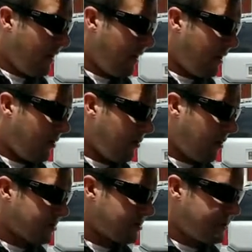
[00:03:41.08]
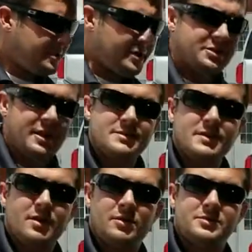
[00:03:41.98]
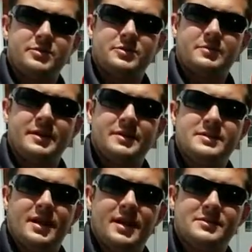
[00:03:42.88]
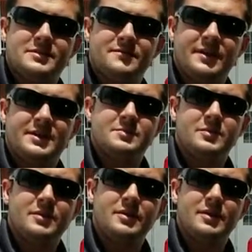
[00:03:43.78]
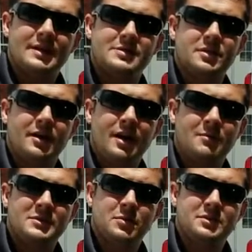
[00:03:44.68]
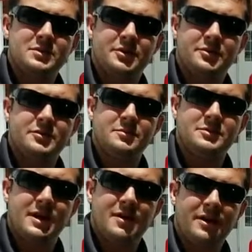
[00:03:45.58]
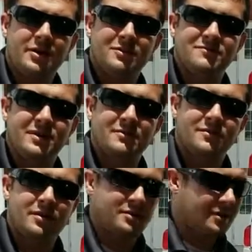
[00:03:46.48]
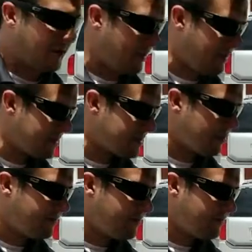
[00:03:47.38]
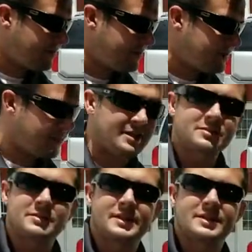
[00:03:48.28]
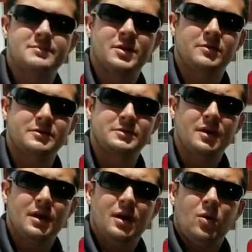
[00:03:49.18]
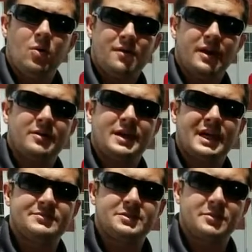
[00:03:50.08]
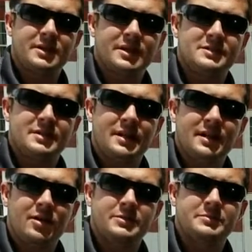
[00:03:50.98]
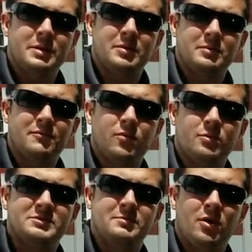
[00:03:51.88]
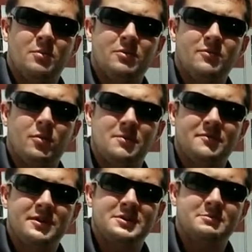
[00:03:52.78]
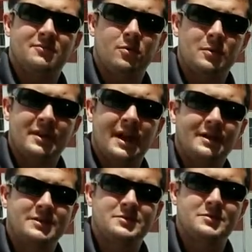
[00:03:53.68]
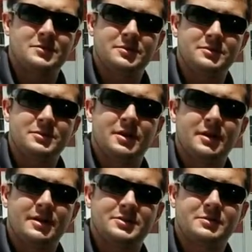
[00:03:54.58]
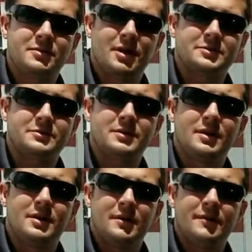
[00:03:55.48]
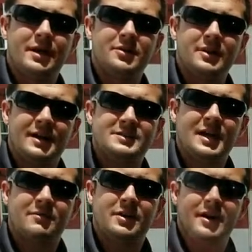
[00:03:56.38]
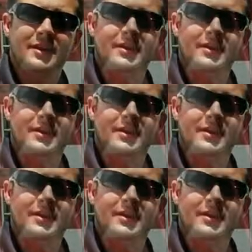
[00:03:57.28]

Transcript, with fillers: Uh, also be sure to check us out on our social media sites, Facebook, Instagram, as well as our YouTube channel. There you can find further uh, install videos and customer testimonials. I want to thank you guys for joining us today, and always remember to perform smart, perform efficient, perform with Ag Diesel Solutions Truck Edition modules. Thank you guys, and have a great